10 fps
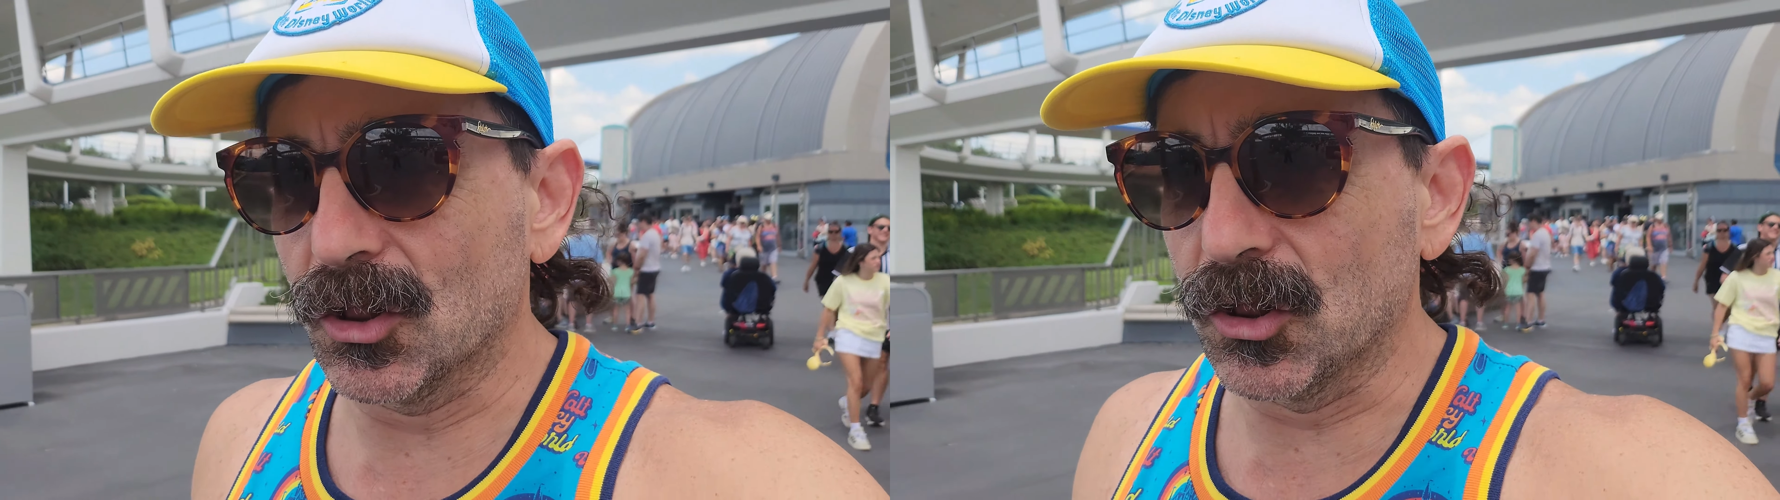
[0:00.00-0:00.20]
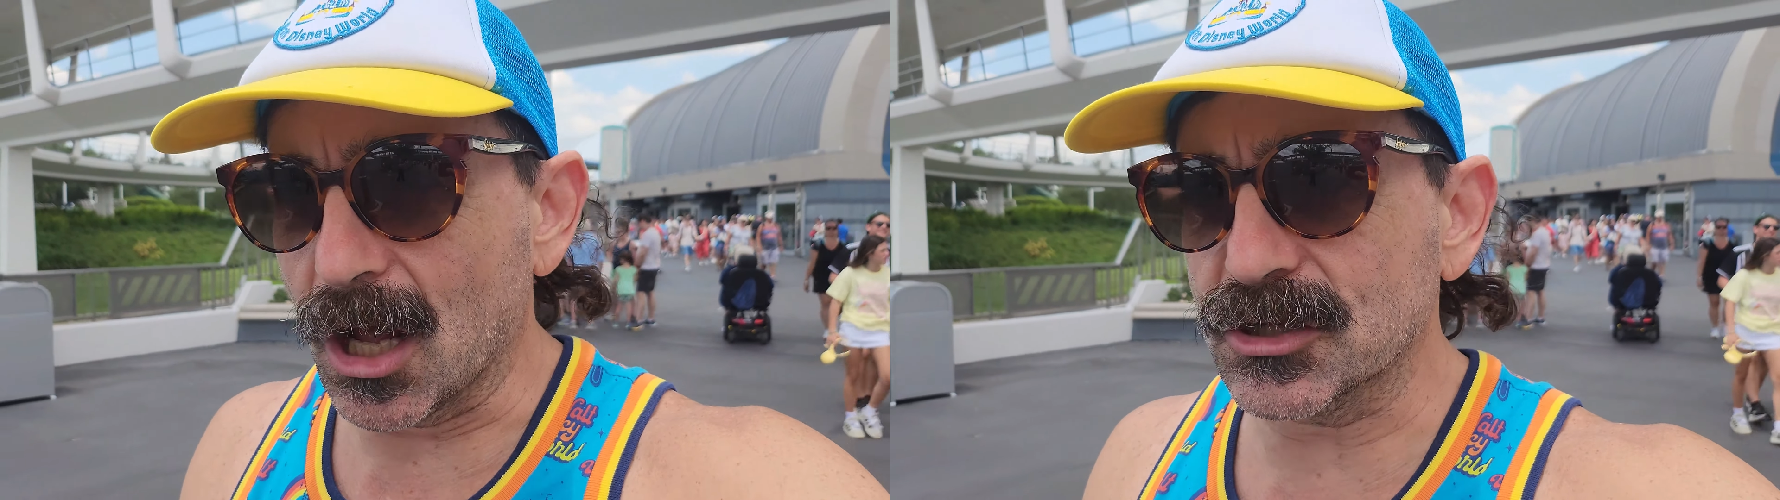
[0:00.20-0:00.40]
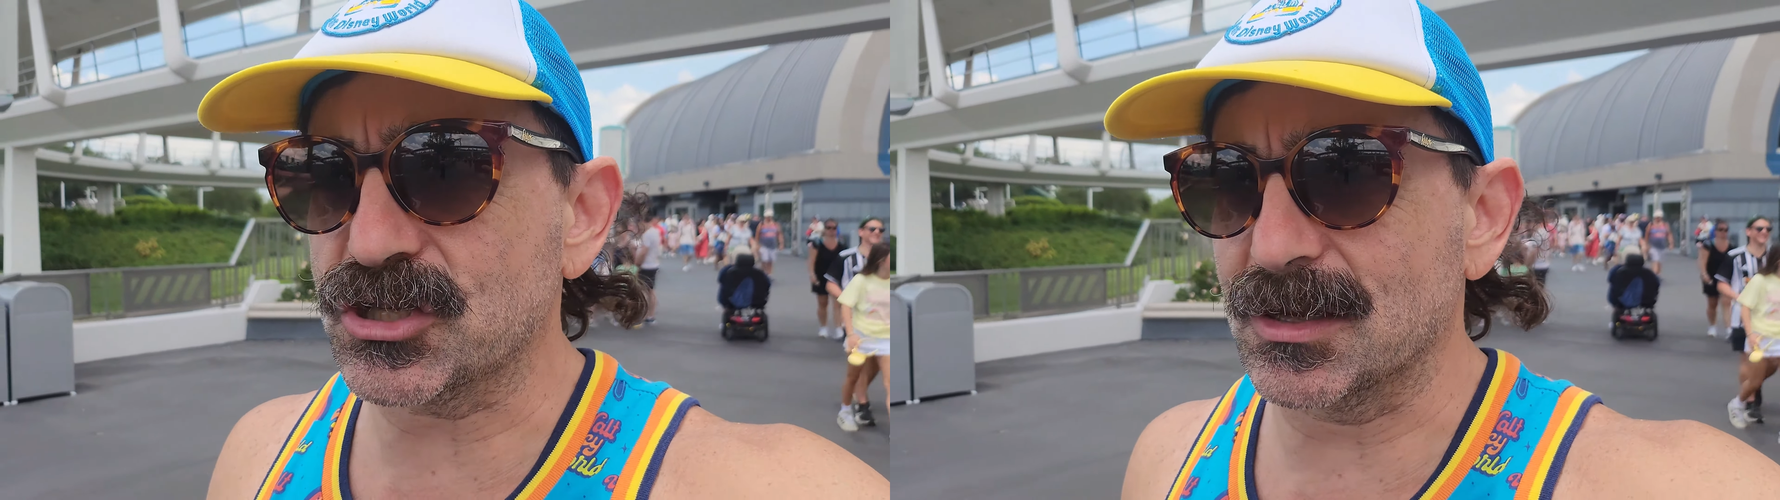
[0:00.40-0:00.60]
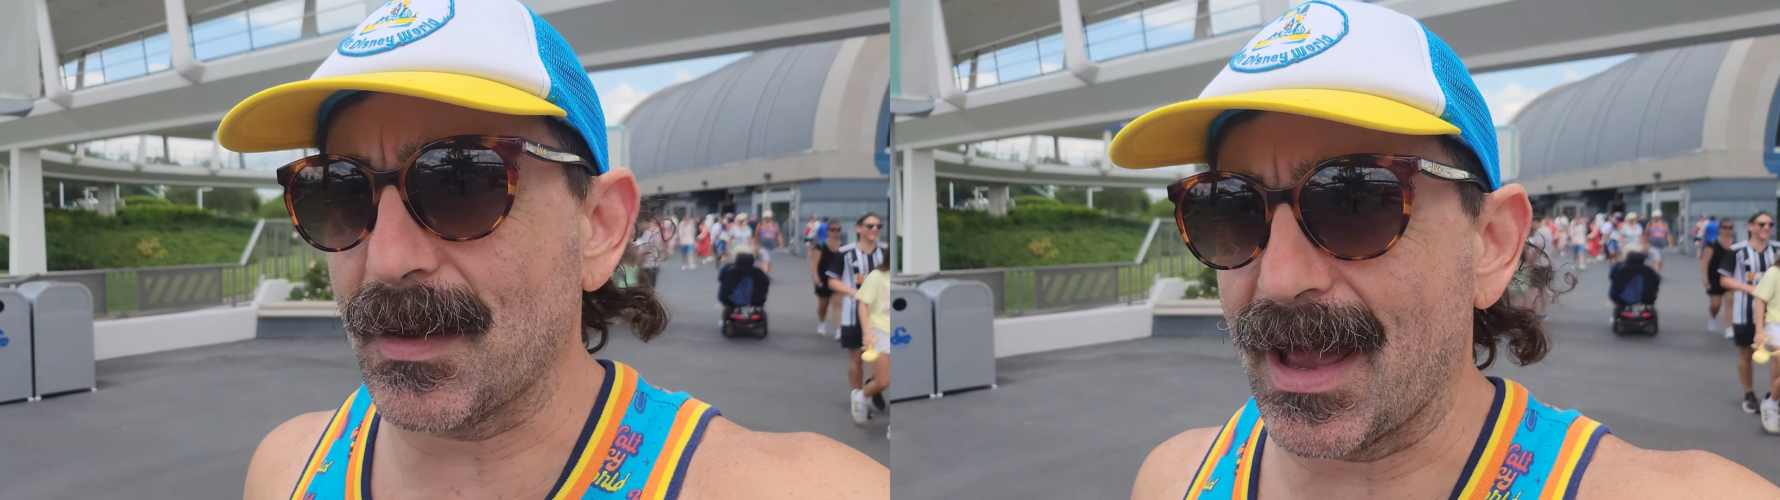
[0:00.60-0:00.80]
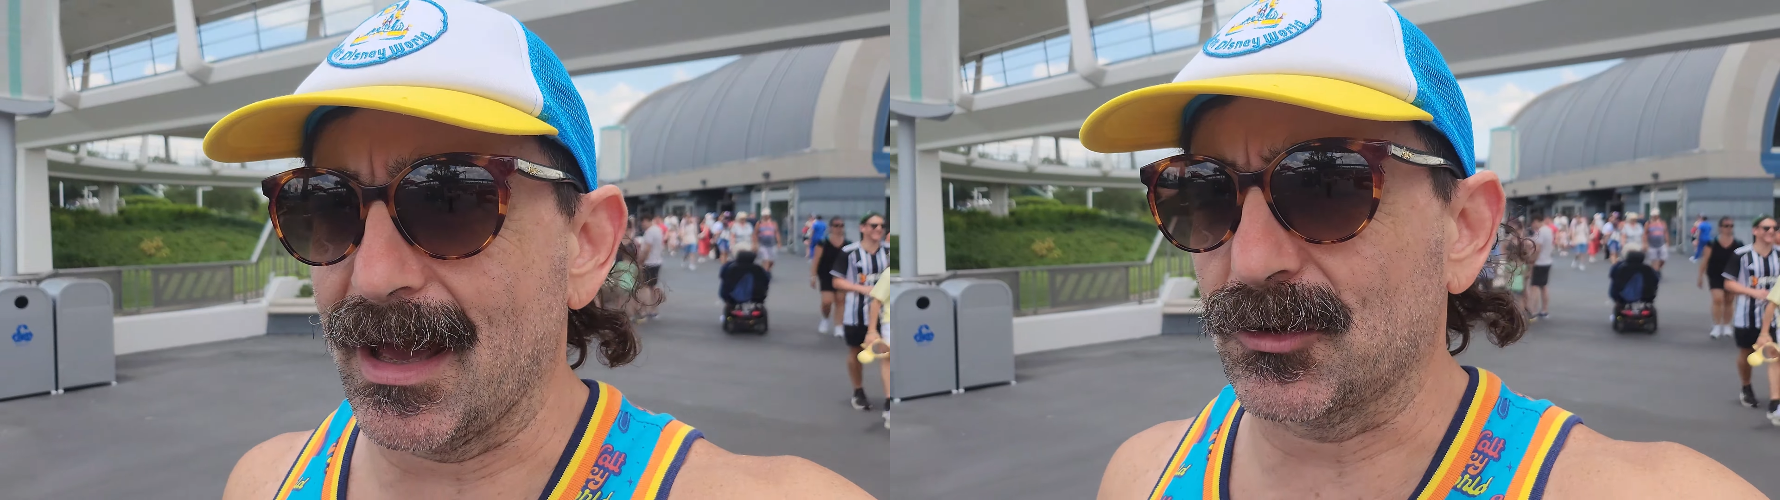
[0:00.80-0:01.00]
launching
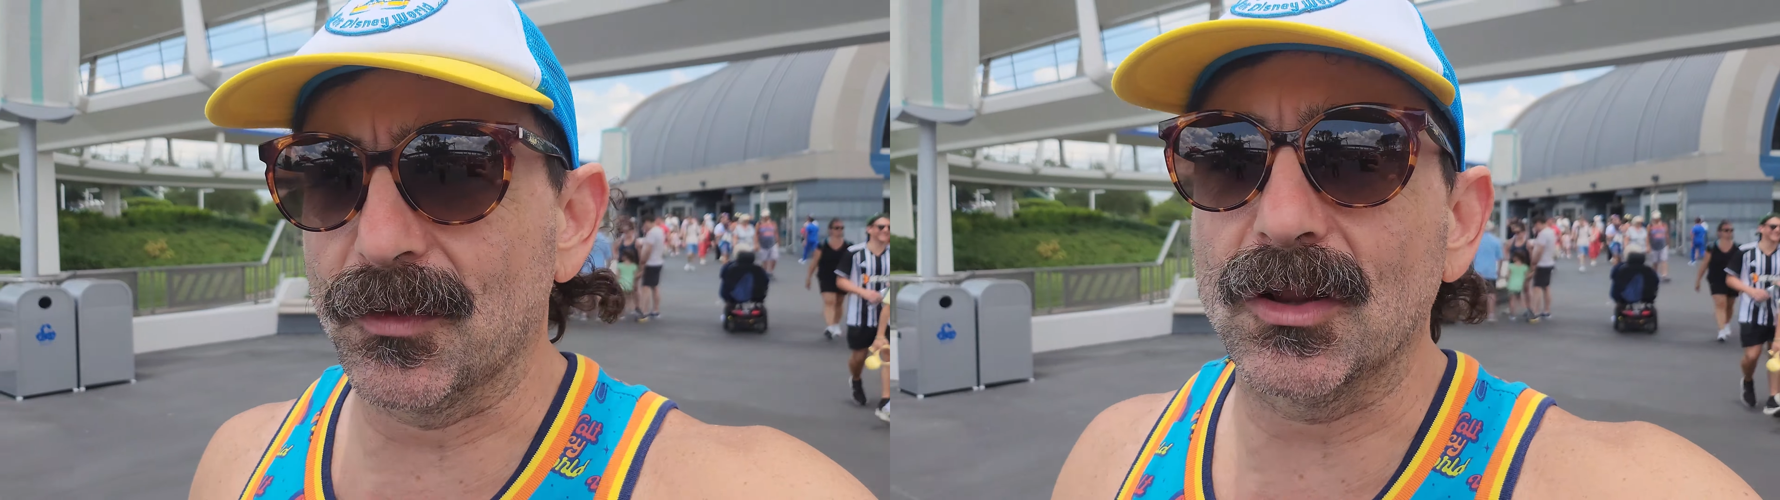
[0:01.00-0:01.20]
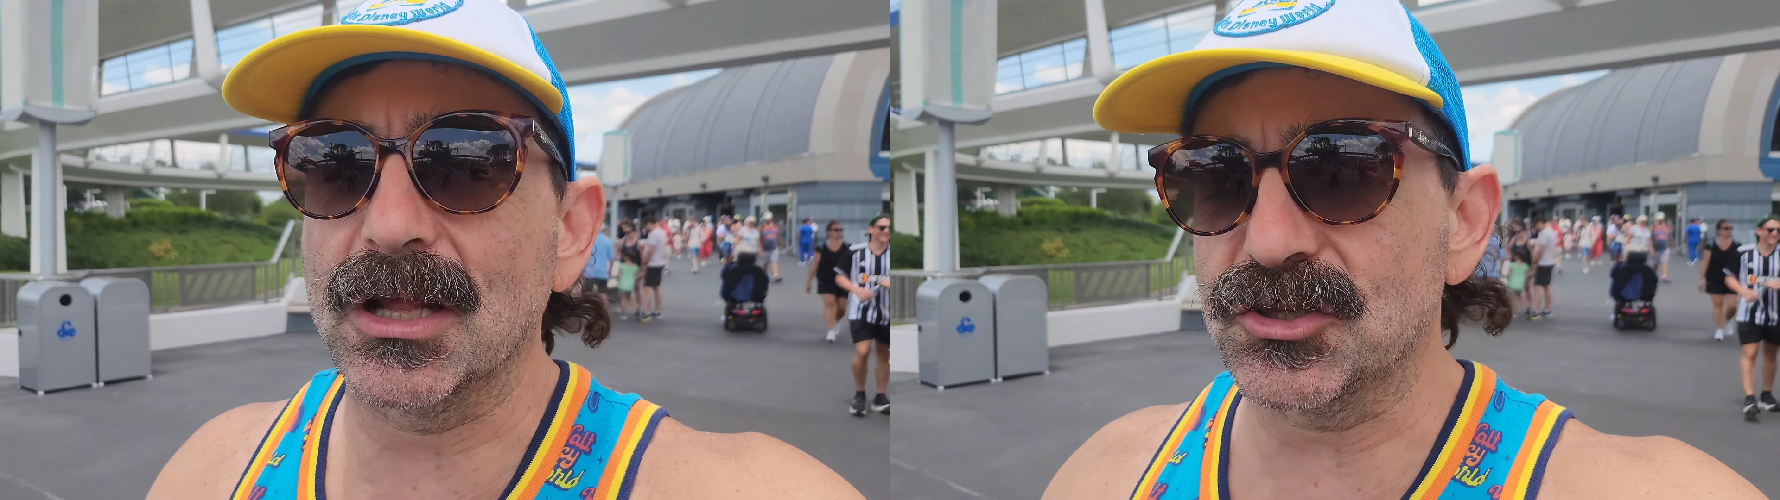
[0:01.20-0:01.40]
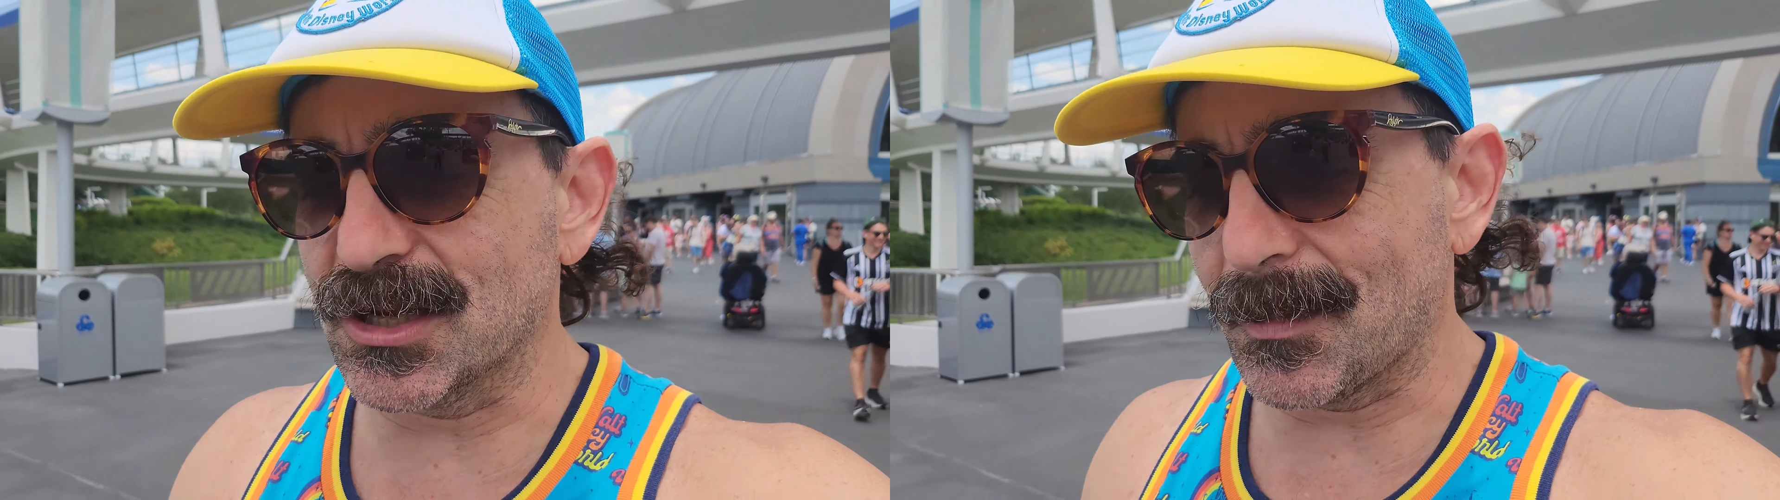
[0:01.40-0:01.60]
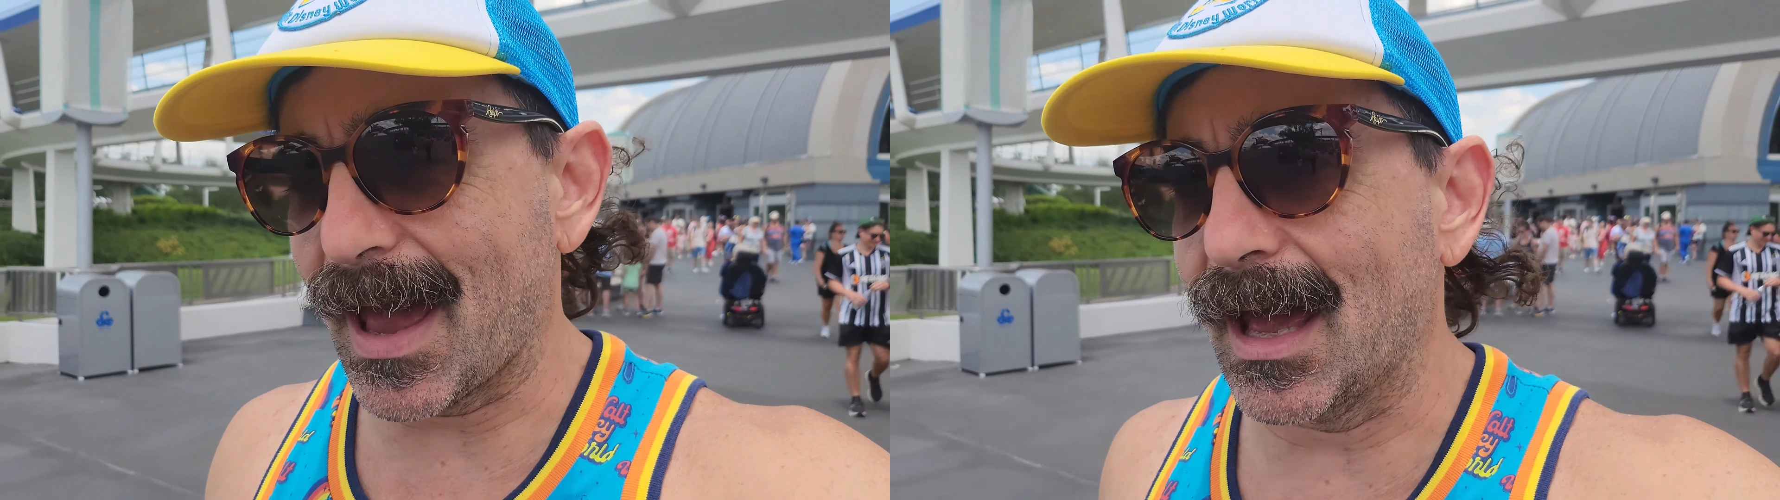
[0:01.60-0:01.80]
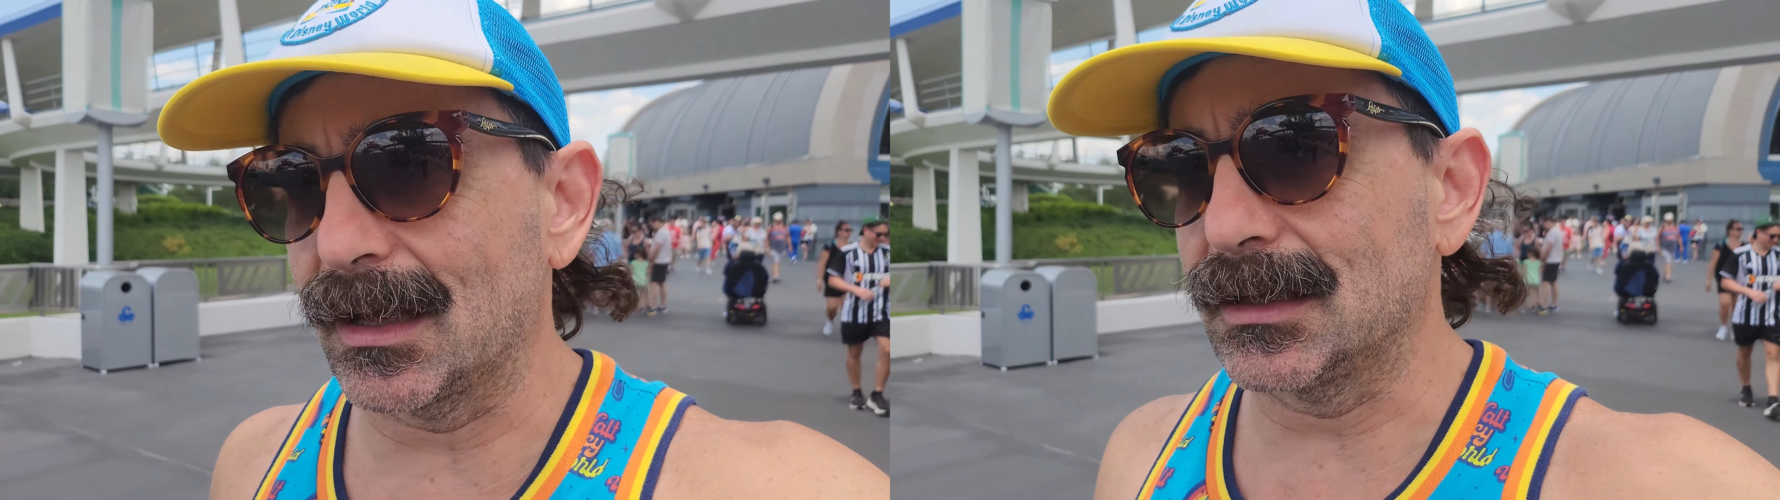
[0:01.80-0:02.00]
pad, or the lunching
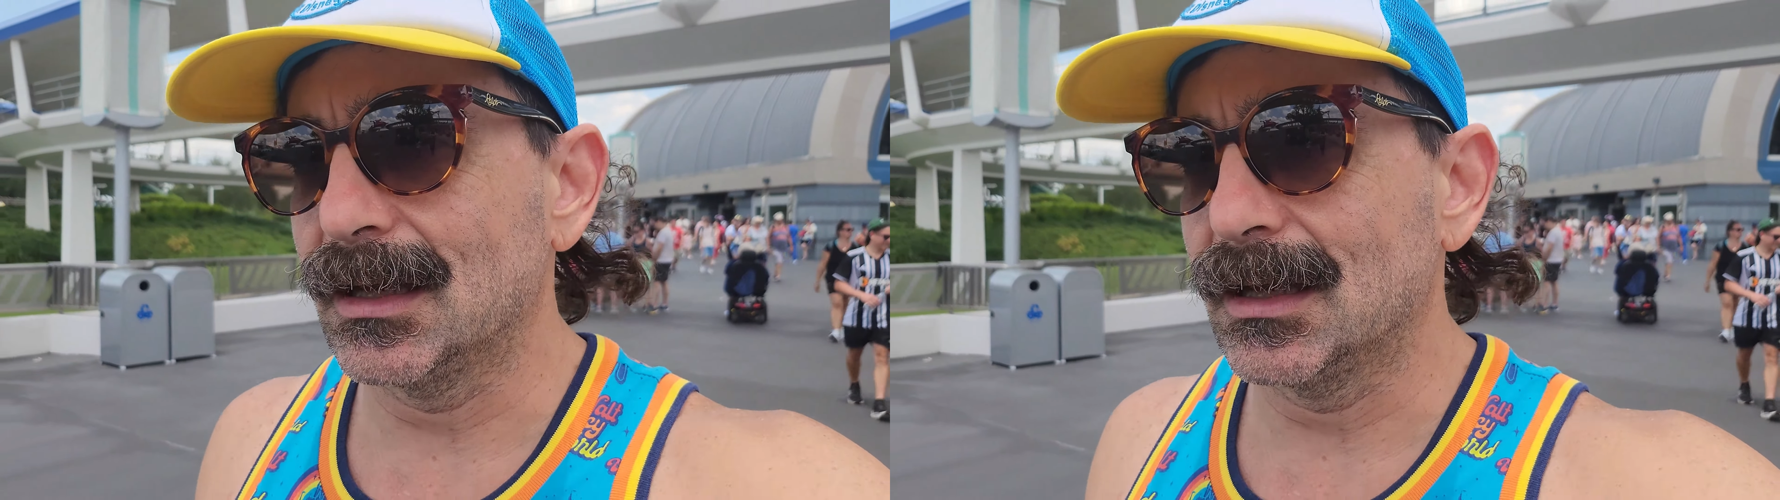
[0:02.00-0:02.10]
pad.